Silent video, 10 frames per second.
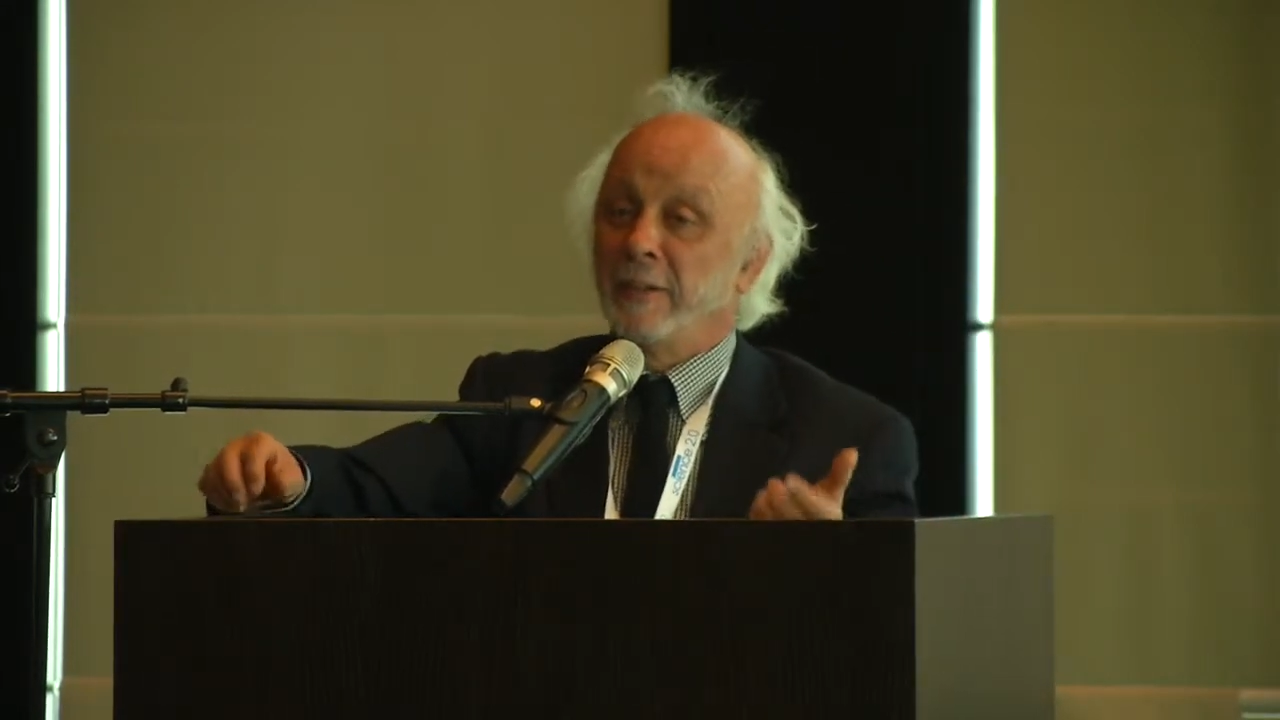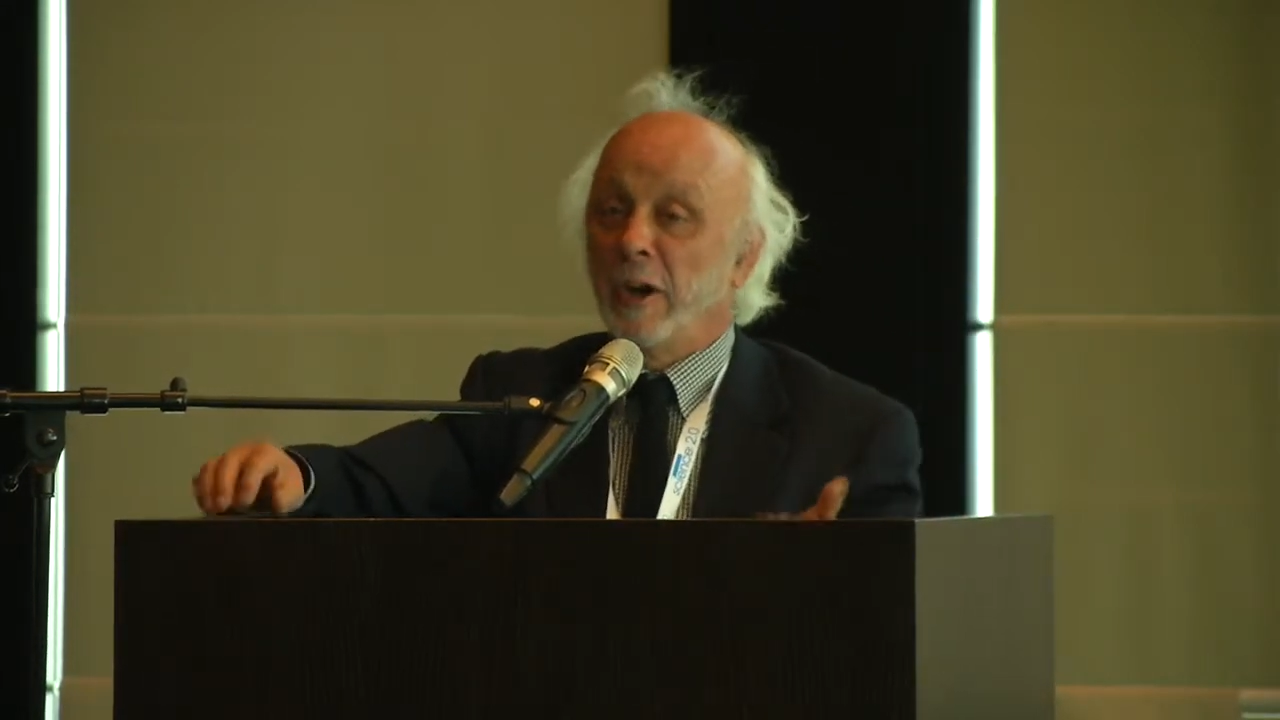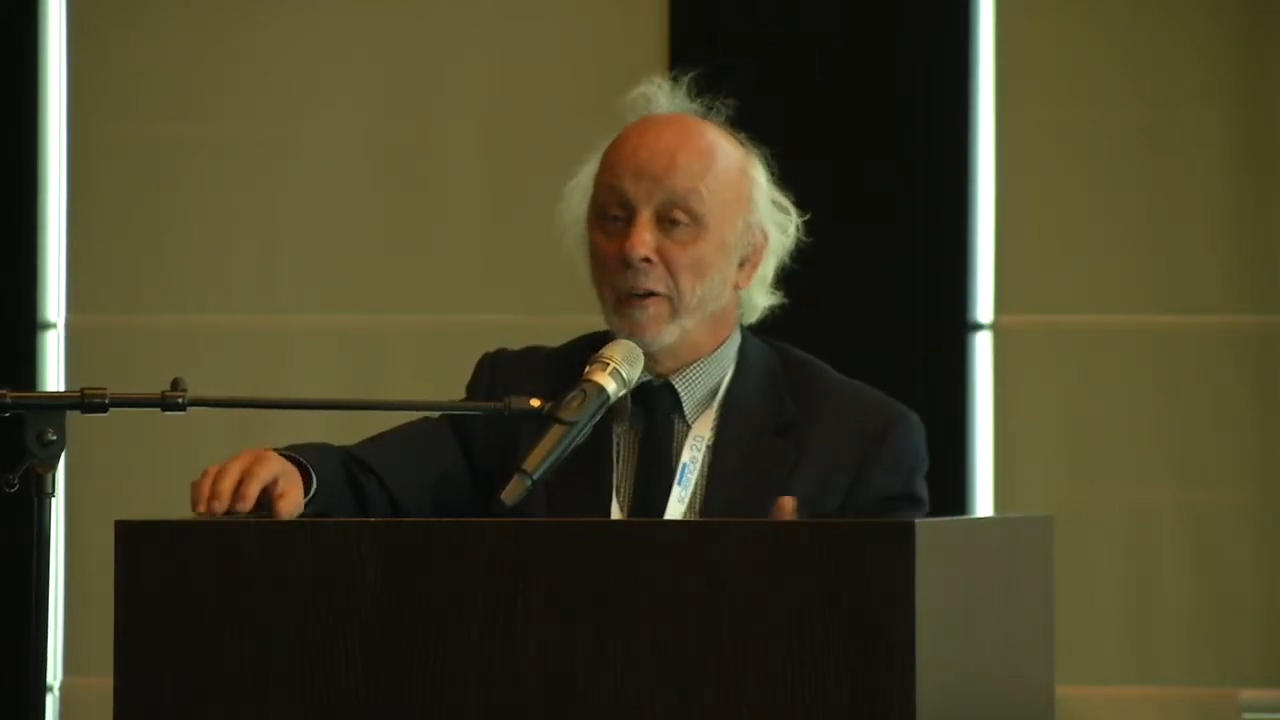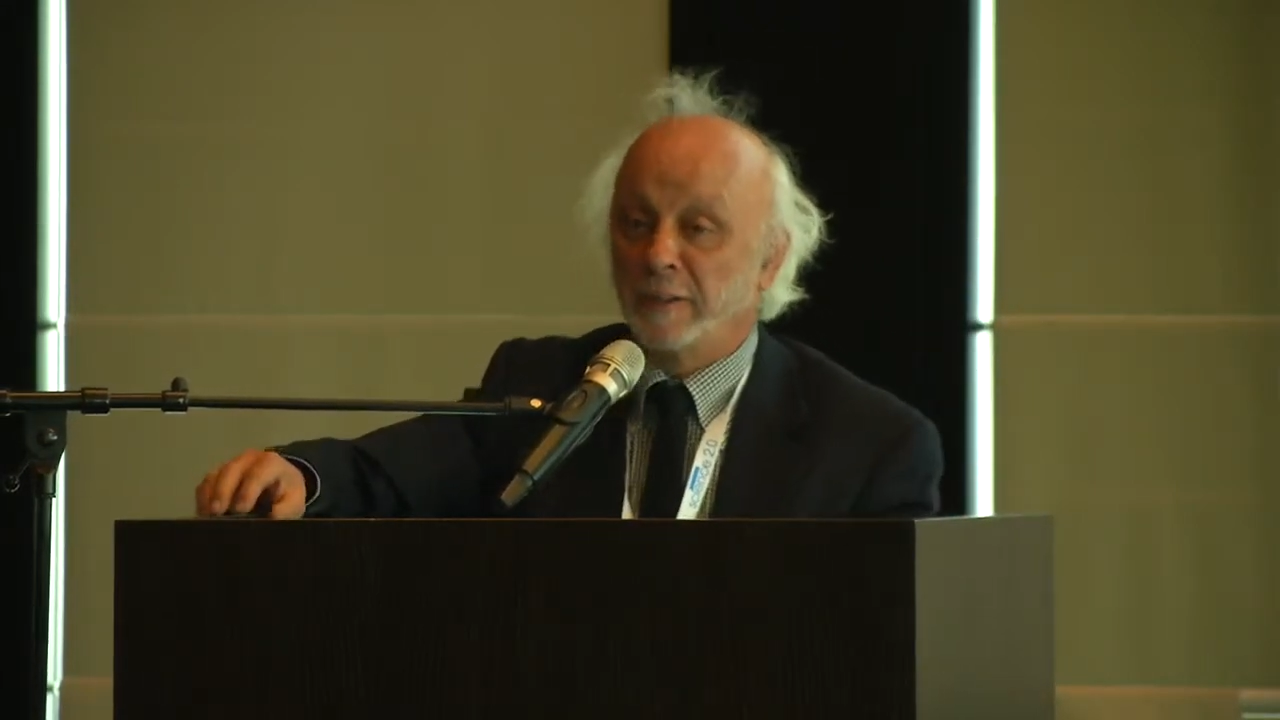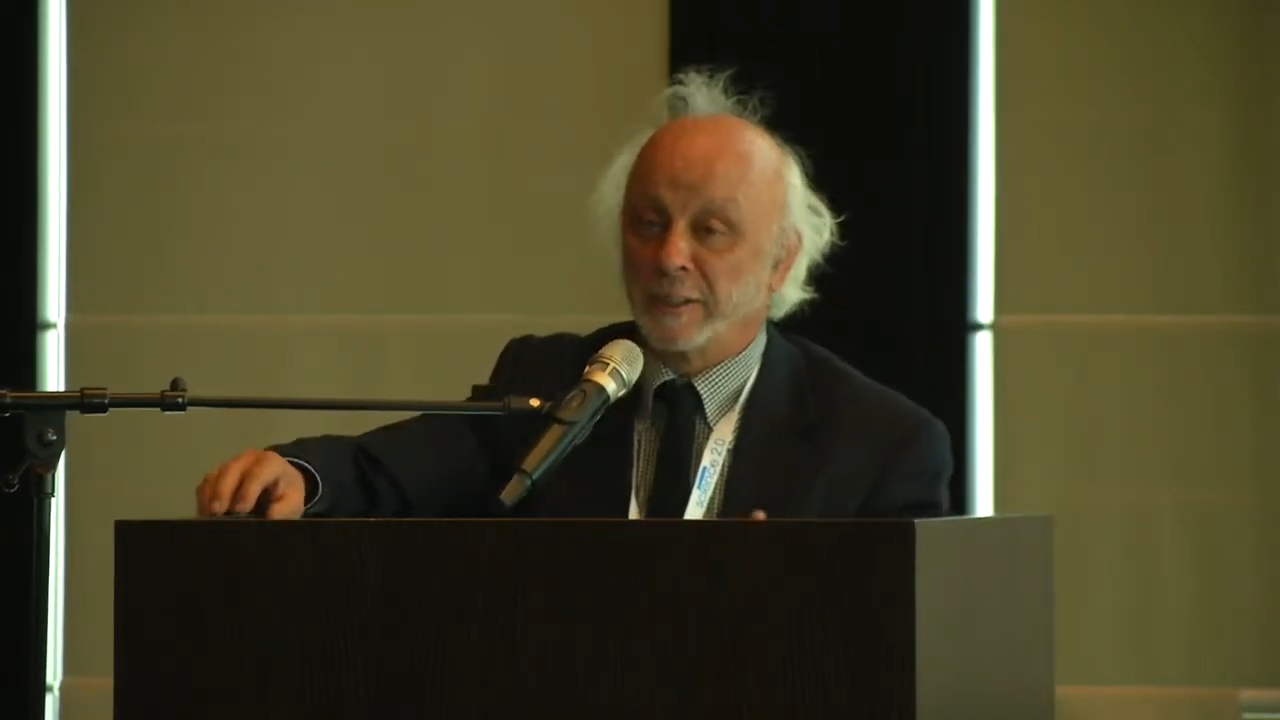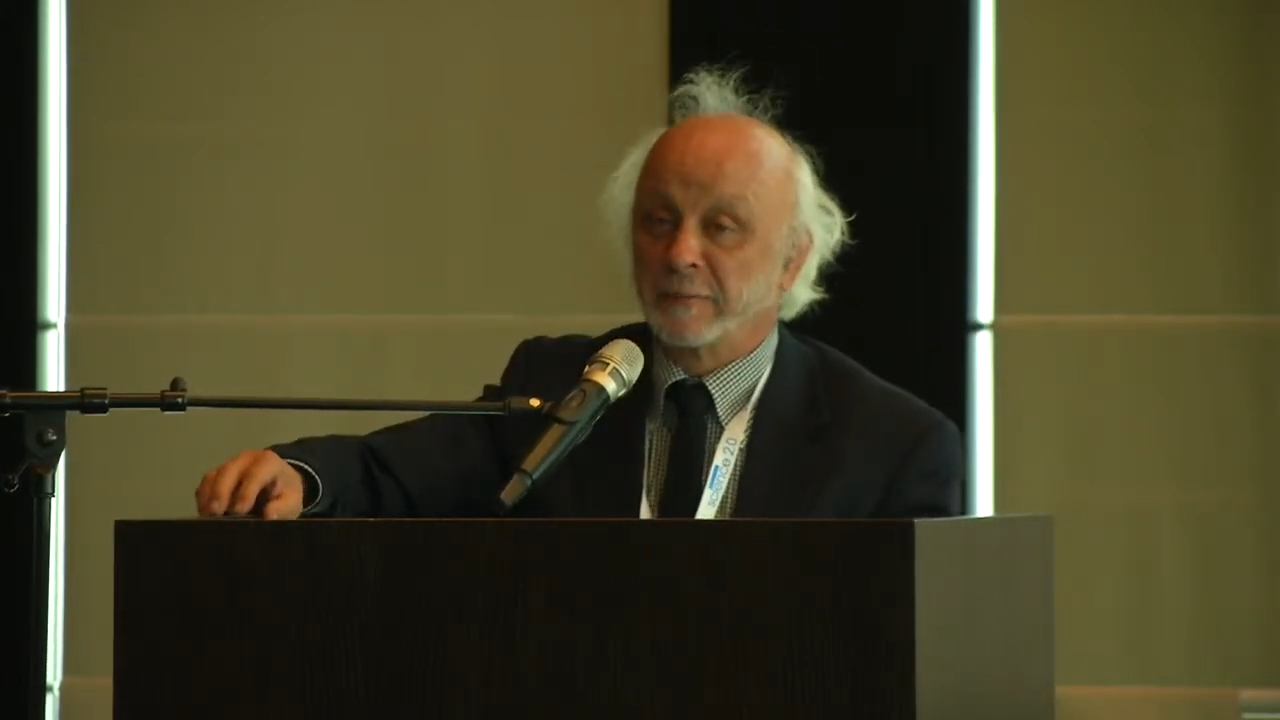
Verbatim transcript: the office